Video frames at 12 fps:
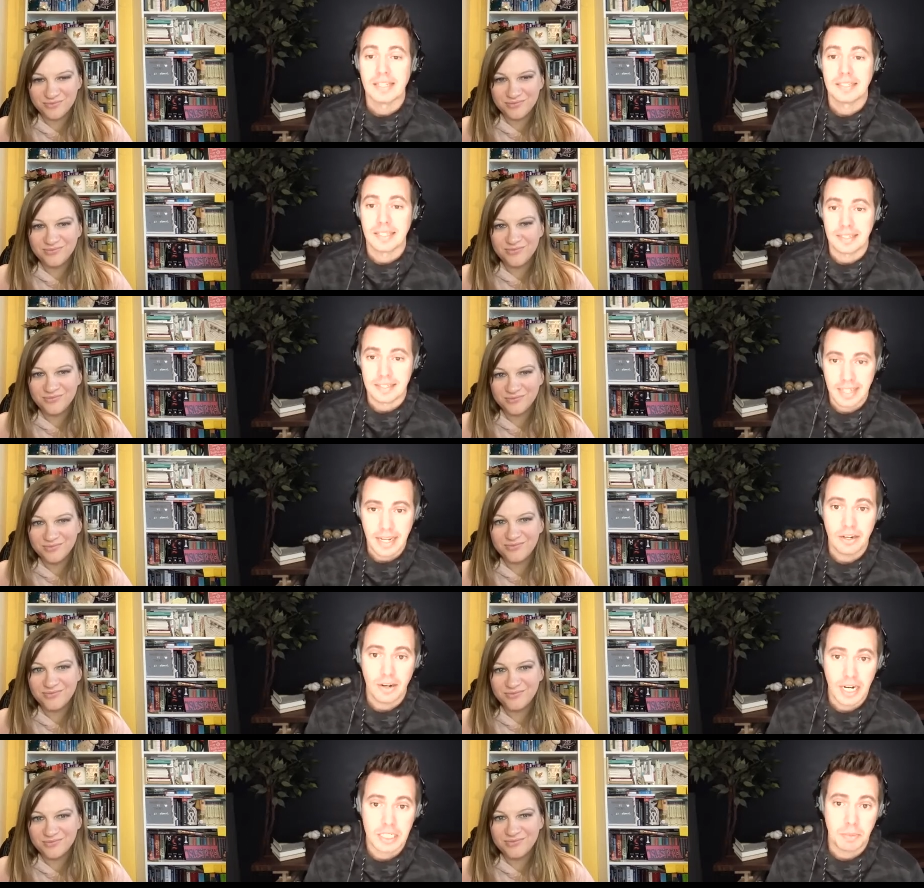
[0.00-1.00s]
Speaker 1: to set your
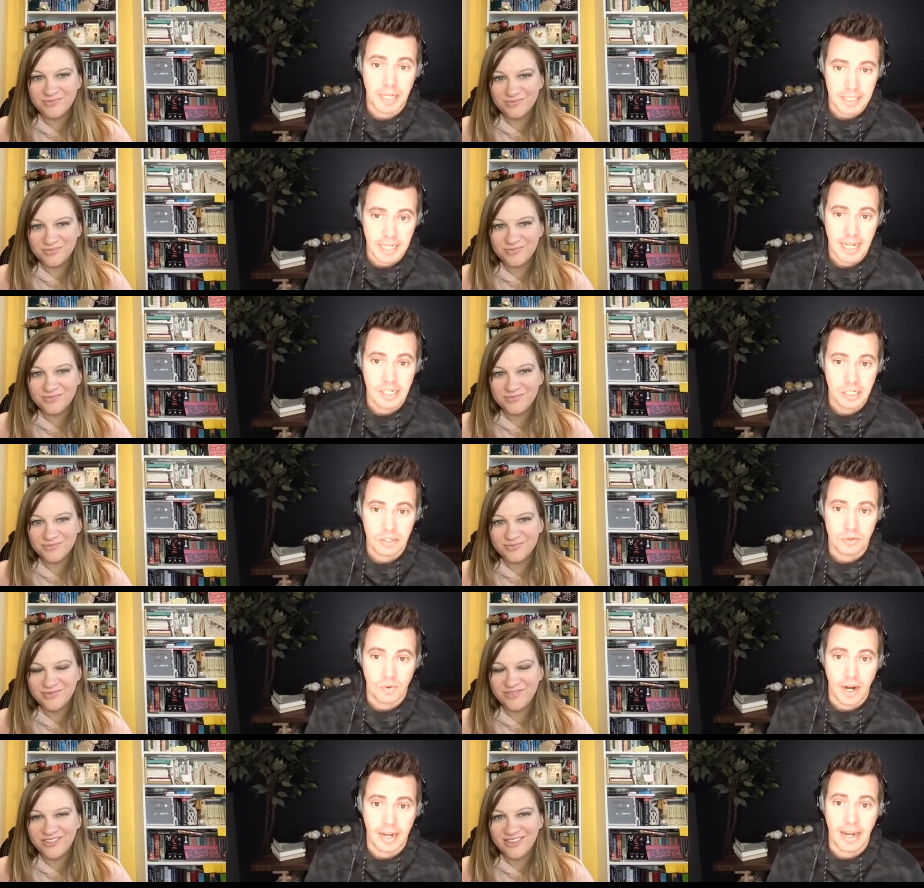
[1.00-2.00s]
expectations
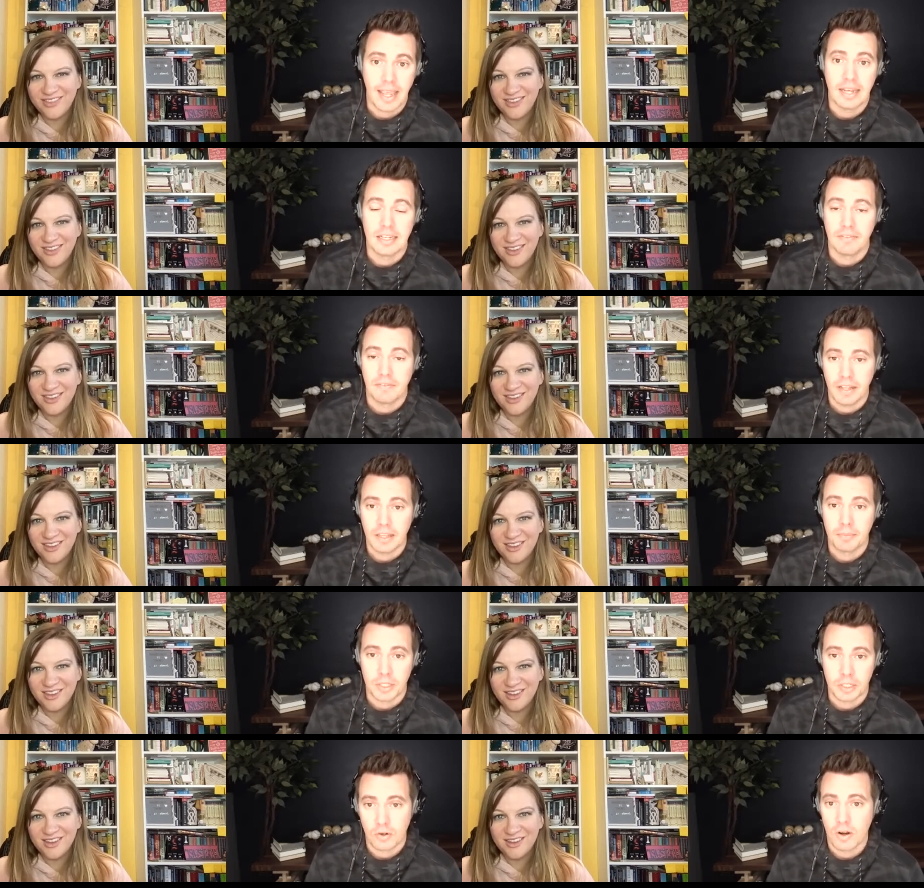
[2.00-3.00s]
right and develop a
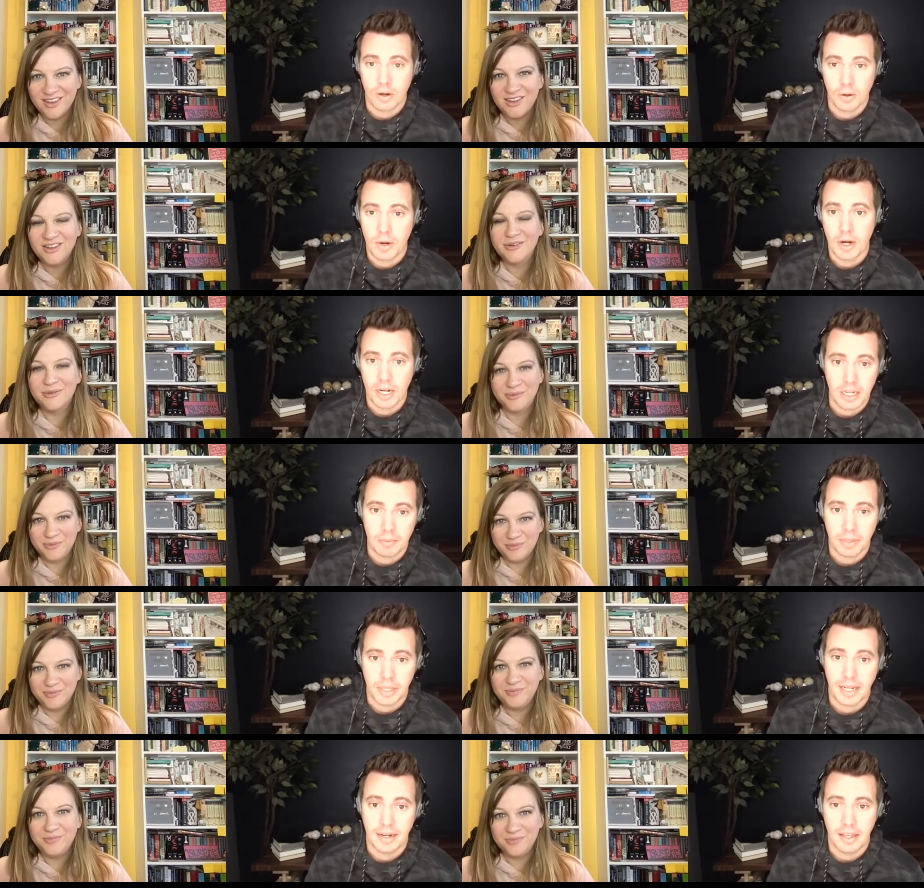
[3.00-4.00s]
stronger marketing
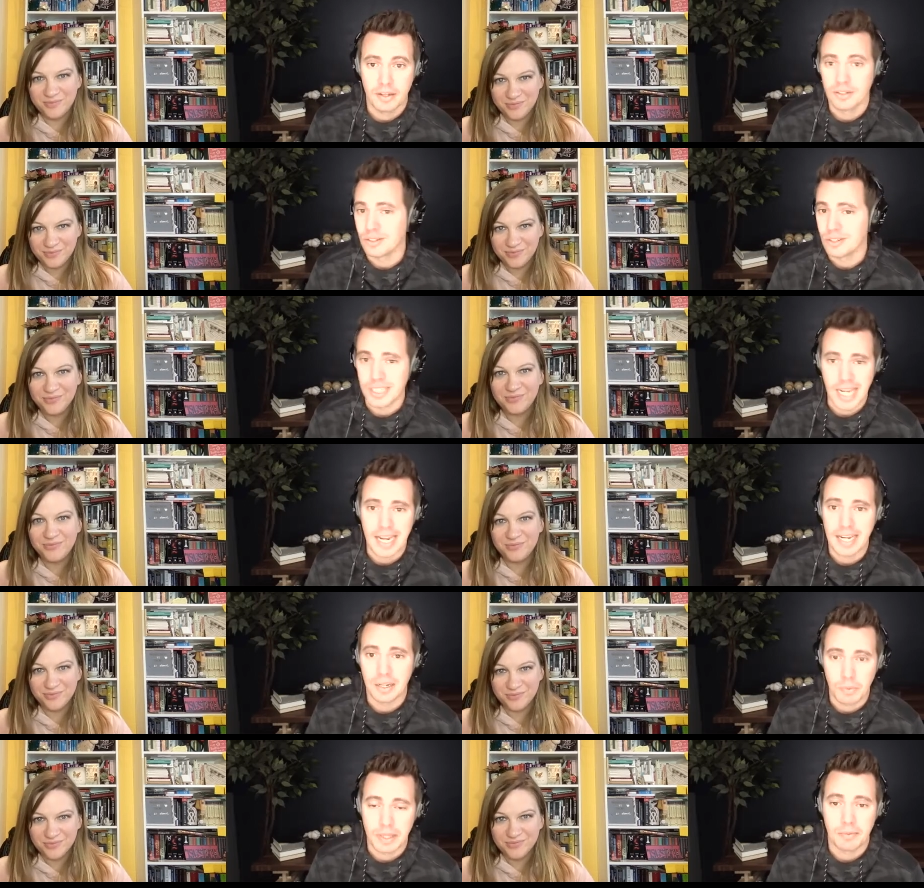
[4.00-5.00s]
plan understanding
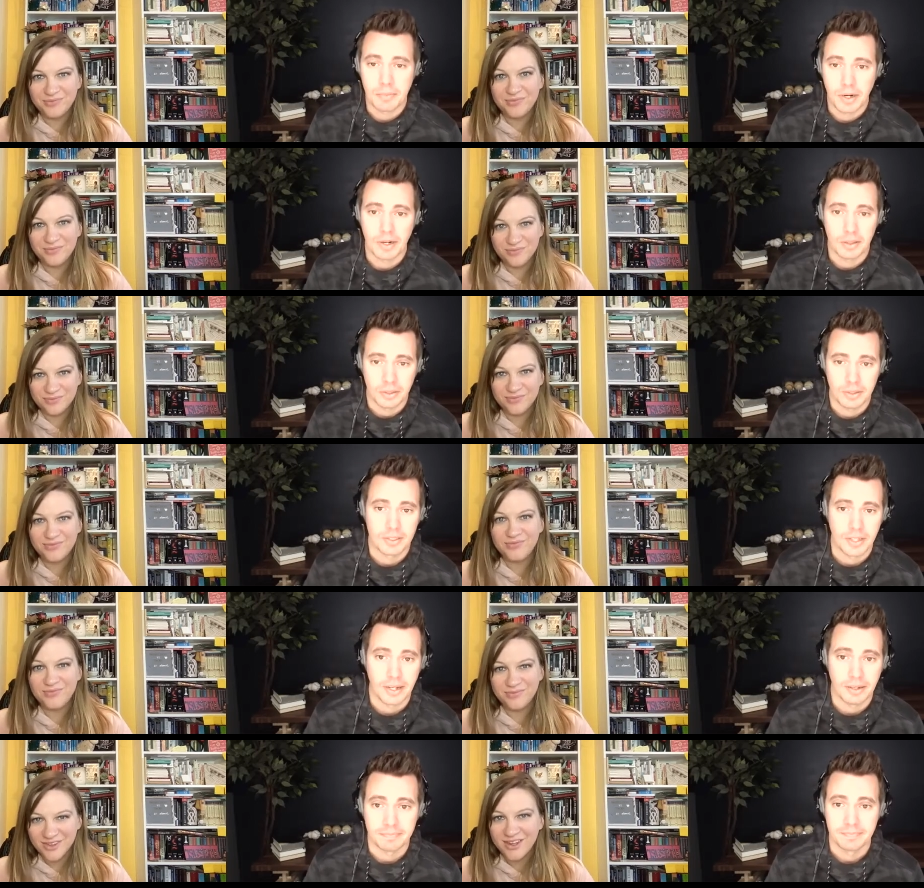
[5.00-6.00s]
what the market looks like
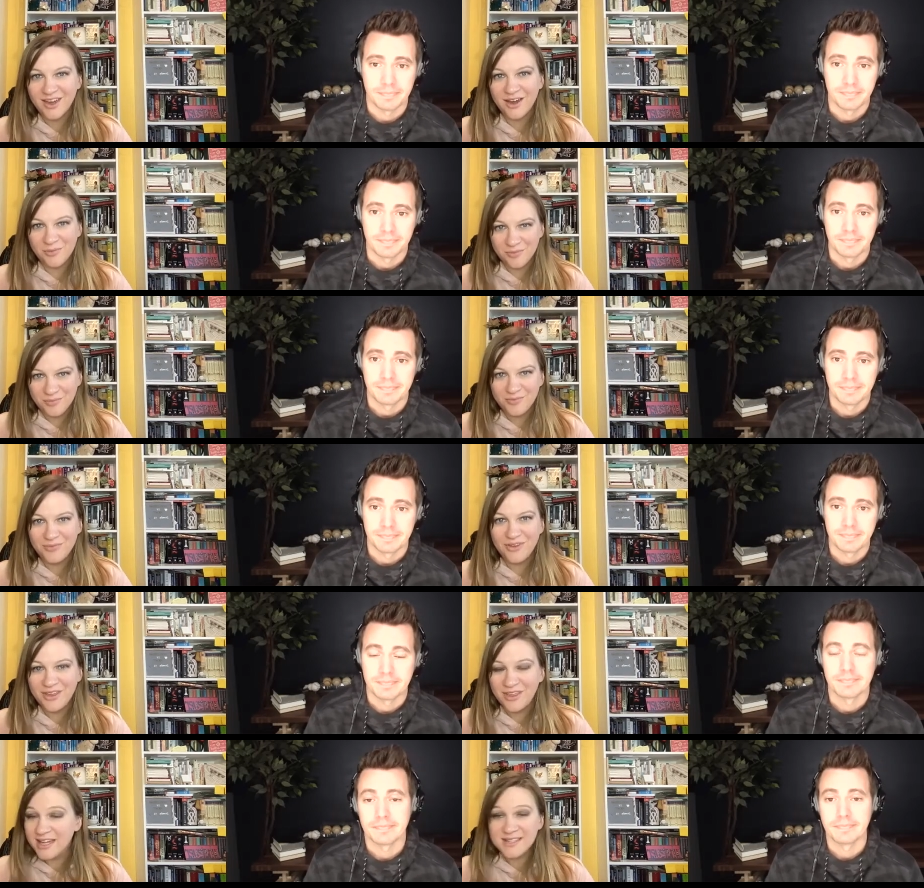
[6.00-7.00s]
Speaker 2: yeah
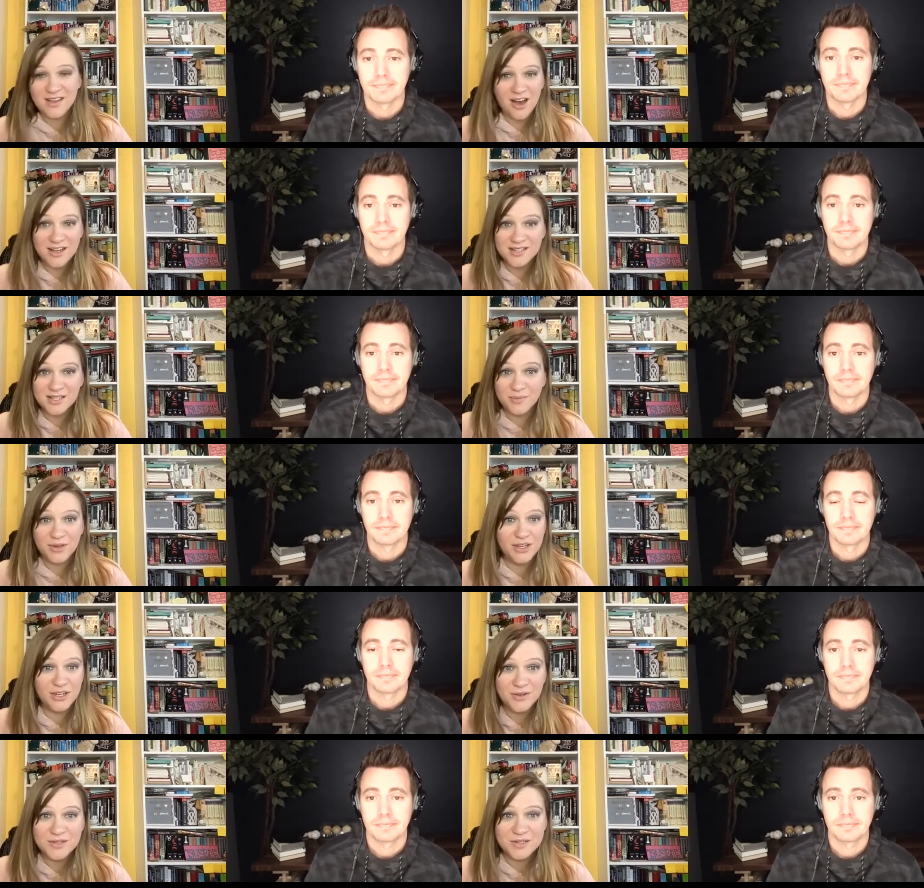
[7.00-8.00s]
that's awesome you
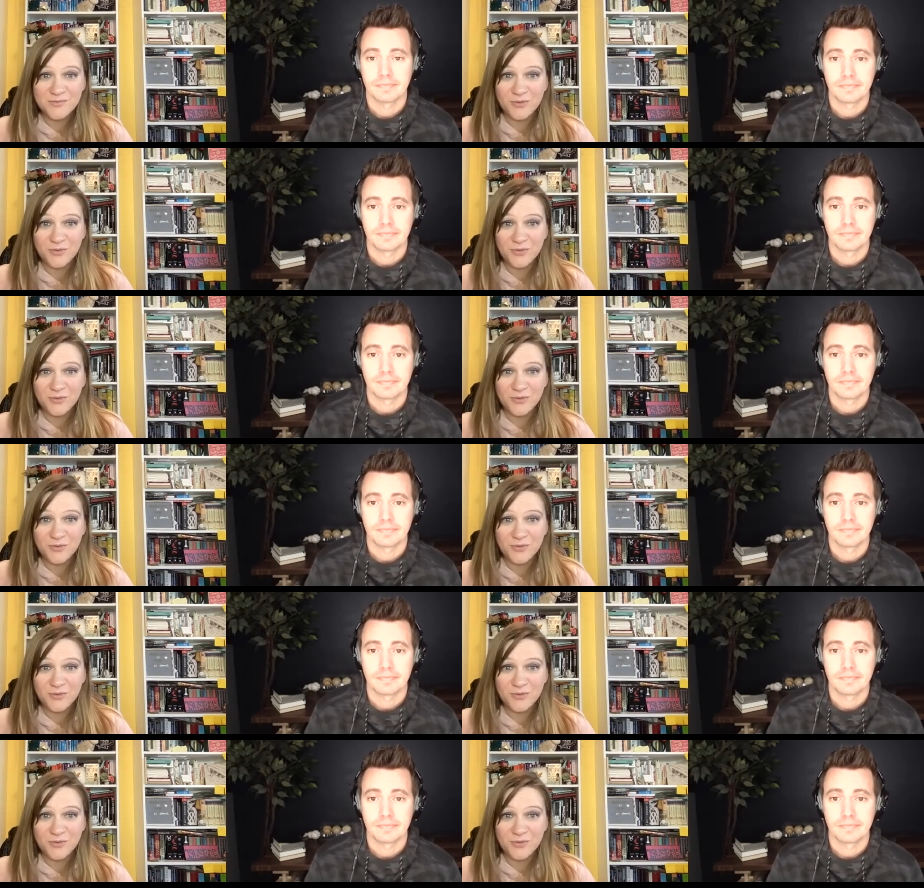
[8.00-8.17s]
can use it